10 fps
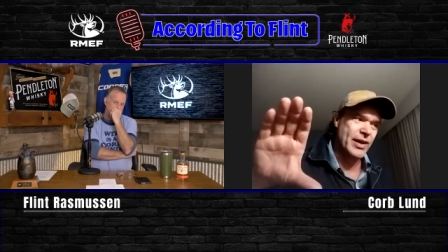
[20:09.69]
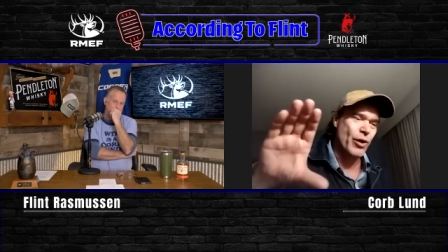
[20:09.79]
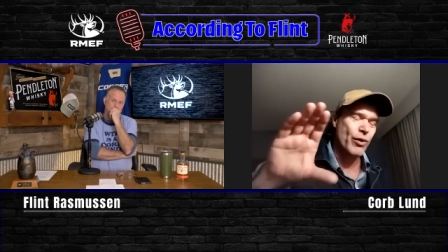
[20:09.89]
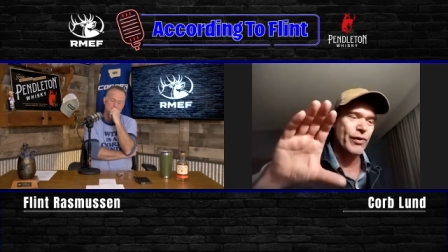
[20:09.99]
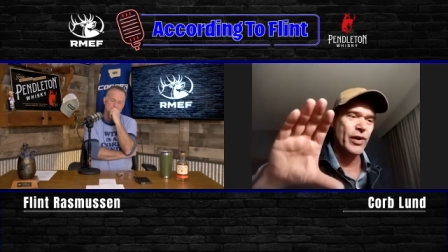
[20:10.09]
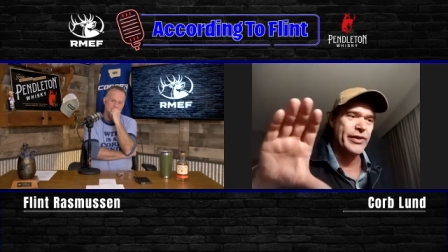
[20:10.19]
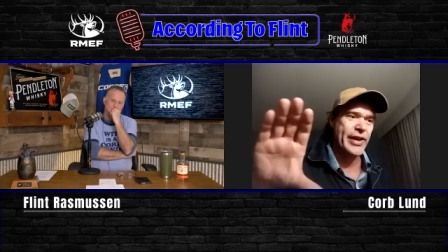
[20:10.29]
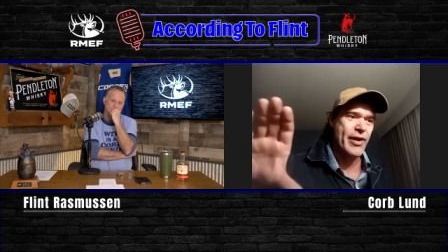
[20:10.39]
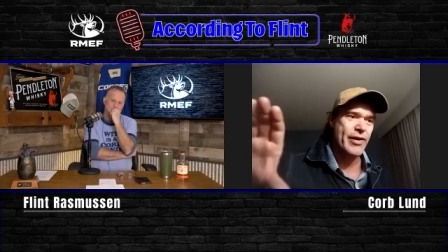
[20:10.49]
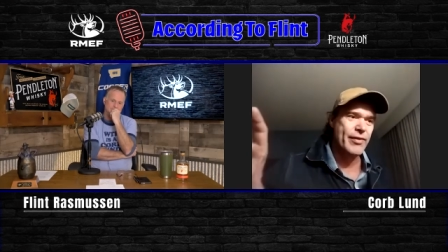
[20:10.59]
an overall
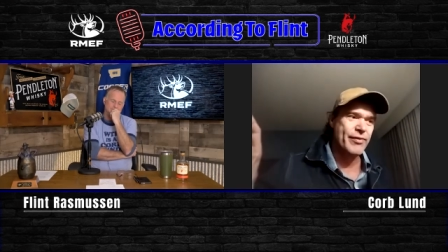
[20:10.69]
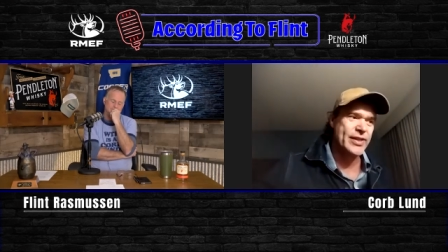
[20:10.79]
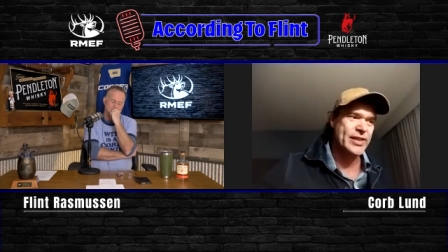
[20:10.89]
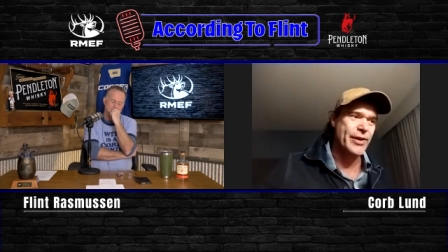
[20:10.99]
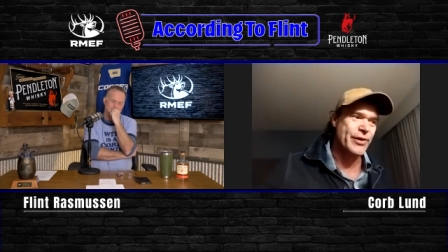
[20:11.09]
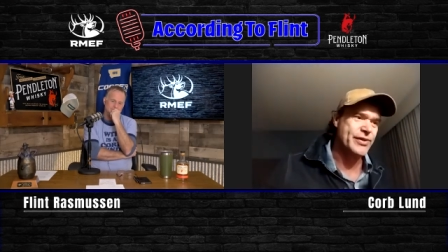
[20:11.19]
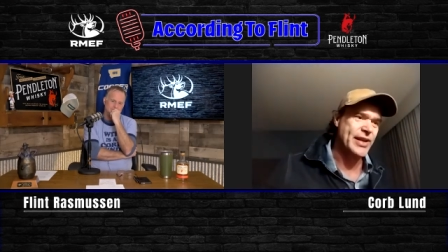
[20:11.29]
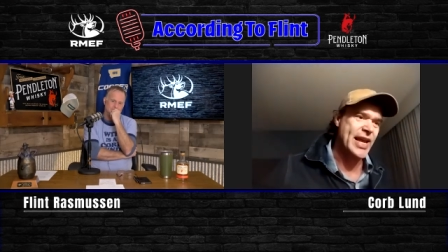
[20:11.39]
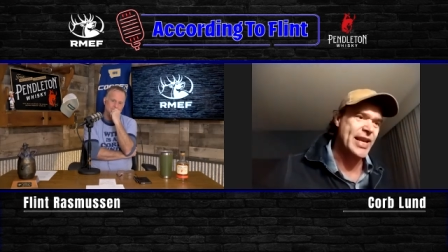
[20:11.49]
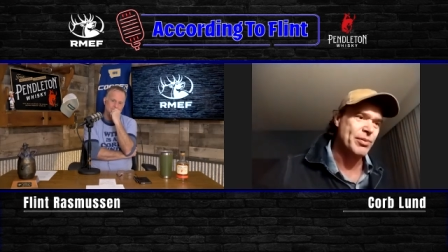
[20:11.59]
narrative that's
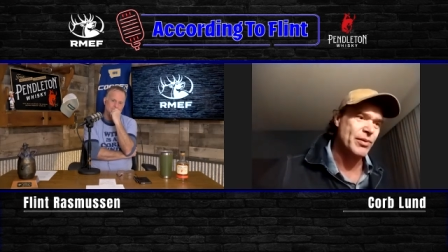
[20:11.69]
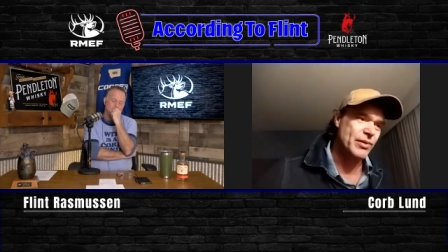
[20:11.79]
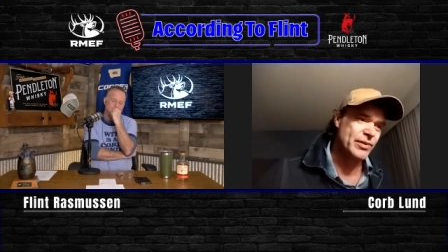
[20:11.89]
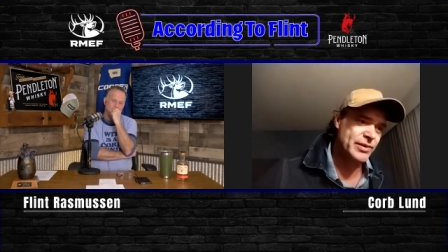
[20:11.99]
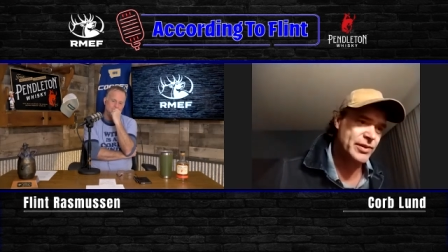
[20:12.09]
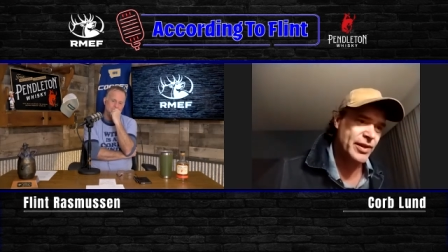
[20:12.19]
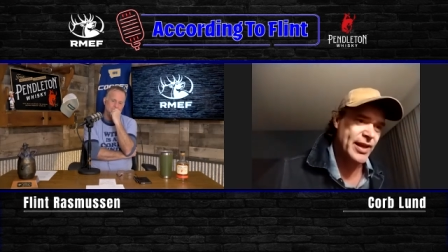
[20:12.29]
understandable